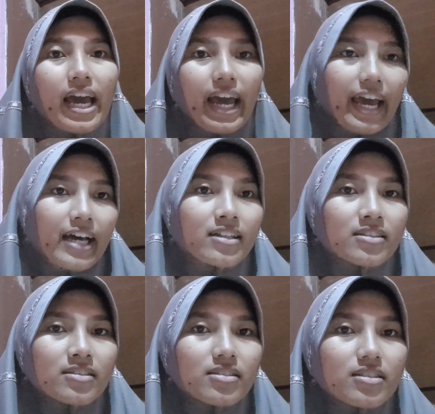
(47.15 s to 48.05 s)

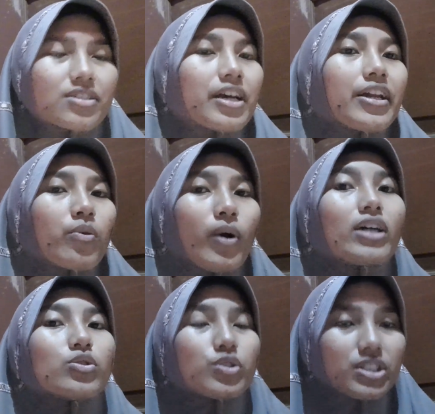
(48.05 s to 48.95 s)
and deciding
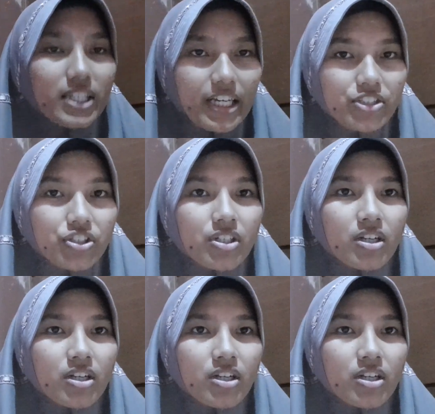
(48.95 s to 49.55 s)
what to teach.